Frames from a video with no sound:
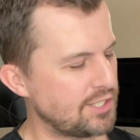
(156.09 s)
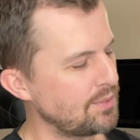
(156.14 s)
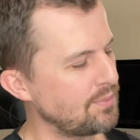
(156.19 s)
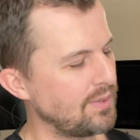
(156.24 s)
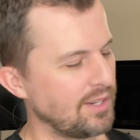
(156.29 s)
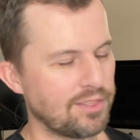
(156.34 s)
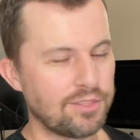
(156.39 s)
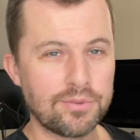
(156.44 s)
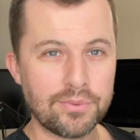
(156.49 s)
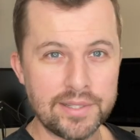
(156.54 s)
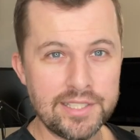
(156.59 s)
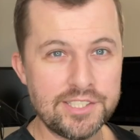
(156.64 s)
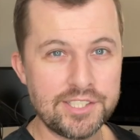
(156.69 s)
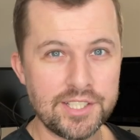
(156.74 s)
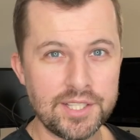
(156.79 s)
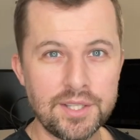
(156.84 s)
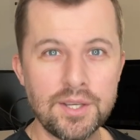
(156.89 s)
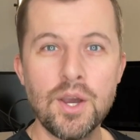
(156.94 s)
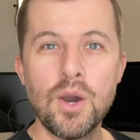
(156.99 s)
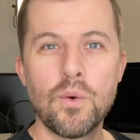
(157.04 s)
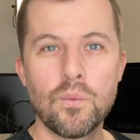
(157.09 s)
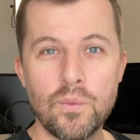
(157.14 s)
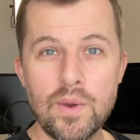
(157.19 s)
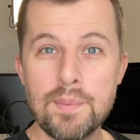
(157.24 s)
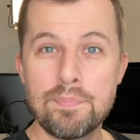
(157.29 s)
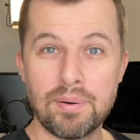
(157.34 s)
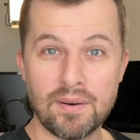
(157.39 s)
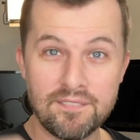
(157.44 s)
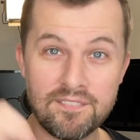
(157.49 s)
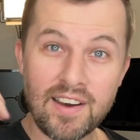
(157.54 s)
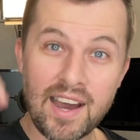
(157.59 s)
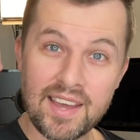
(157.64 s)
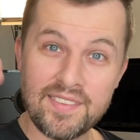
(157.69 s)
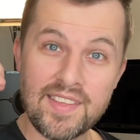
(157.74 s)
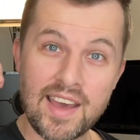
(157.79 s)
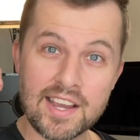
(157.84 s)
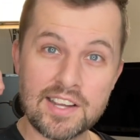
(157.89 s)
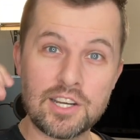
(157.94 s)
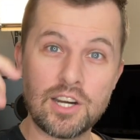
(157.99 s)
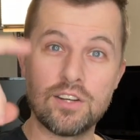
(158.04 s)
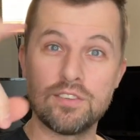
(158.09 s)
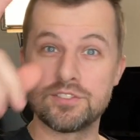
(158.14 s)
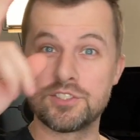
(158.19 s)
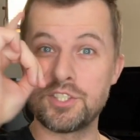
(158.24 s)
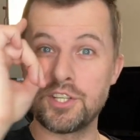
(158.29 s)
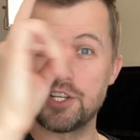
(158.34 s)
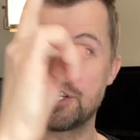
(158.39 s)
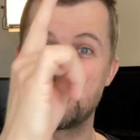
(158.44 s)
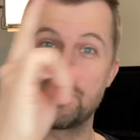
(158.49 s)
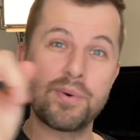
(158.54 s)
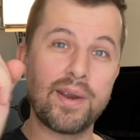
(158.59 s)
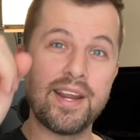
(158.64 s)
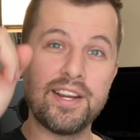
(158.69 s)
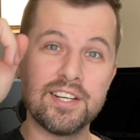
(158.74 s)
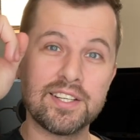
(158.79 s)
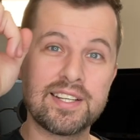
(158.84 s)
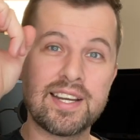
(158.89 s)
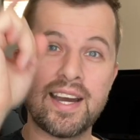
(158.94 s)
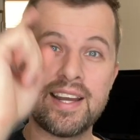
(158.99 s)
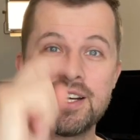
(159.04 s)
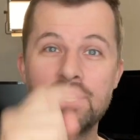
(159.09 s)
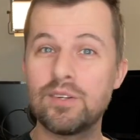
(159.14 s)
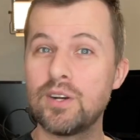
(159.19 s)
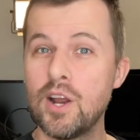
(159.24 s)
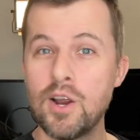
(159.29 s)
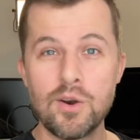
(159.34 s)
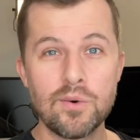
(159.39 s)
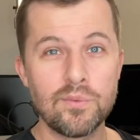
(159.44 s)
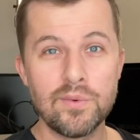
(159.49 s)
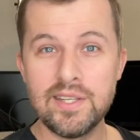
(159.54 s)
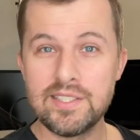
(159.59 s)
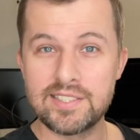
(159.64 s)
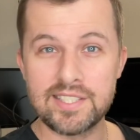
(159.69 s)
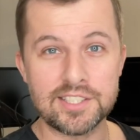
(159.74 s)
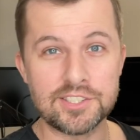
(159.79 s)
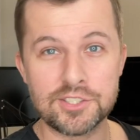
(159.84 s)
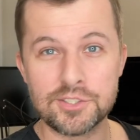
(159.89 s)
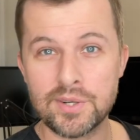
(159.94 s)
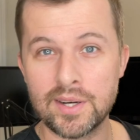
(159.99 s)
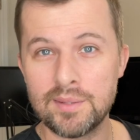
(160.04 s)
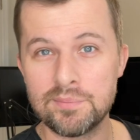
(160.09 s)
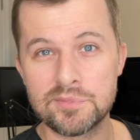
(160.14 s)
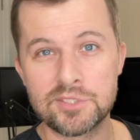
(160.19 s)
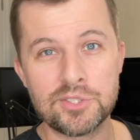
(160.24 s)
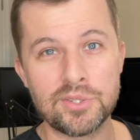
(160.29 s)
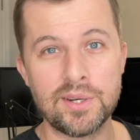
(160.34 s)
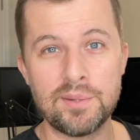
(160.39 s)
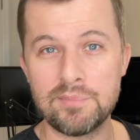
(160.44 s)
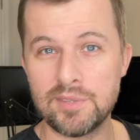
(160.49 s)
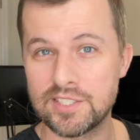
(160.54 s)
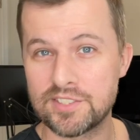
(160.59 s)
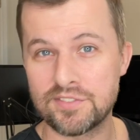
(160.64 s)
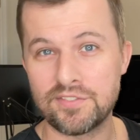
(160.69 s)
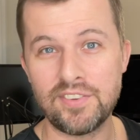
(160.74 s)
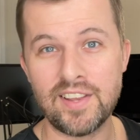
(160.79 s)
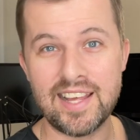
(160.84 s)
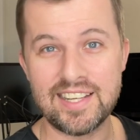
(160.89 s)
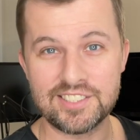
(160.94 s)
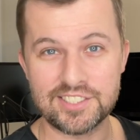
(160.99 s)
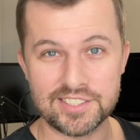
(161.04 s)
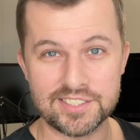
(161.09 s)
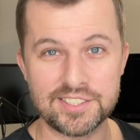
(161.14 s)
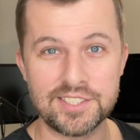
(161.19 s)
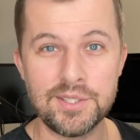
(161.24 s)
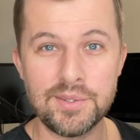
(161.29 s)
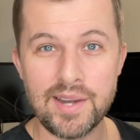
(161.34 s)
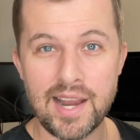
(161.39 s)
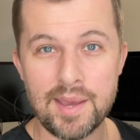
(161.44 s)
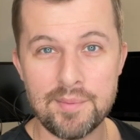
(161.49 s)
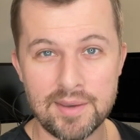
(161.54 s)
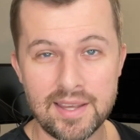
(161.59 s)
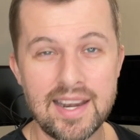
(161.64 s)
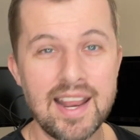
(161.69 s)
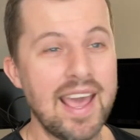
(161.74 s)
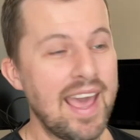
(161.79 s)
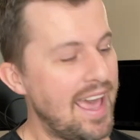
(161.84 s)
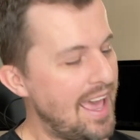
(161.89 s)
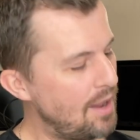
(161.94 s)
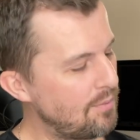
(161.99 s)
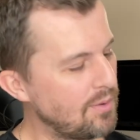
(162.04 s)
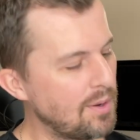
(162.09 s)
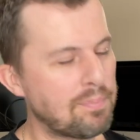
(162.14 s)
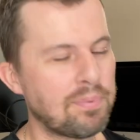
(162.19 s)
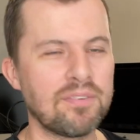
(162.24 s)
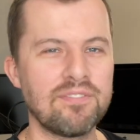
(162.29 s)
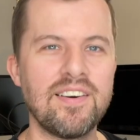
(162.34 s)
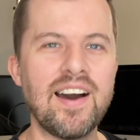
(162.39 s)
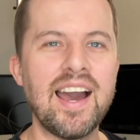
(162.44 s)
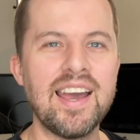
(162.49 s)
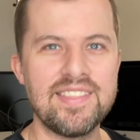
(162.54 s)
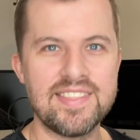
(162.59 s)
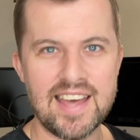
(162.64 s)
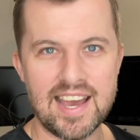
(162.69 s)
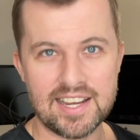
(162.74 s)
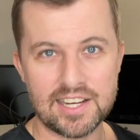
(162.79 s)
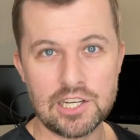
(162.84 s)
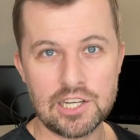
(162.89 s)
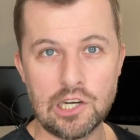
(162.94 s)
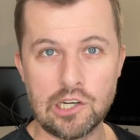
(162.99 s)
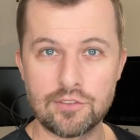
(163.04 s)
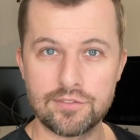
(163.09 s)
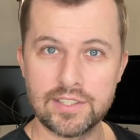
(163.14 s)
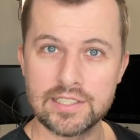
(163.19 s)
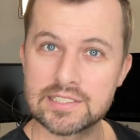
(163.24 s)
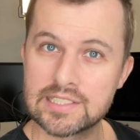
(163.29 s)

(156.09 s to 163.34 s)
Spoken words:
With 3G, we provide that cove. So you create your cutout, recess, trim, trimless, flangeless, you name it, and we provide that cove.